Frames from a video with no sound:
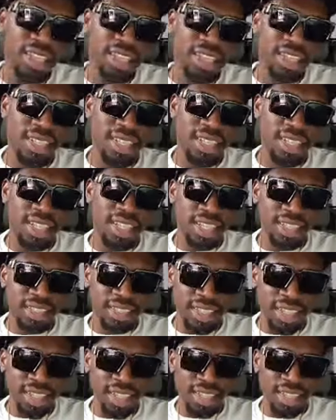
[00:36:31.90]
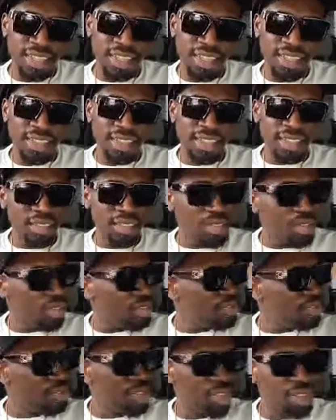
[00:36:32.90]
You understand?
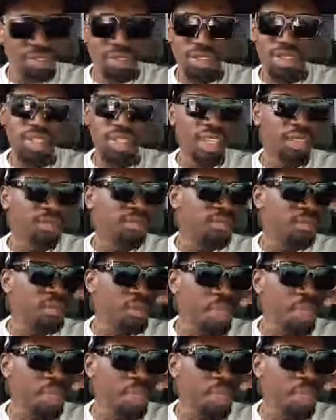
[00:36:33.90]
Enough love to them.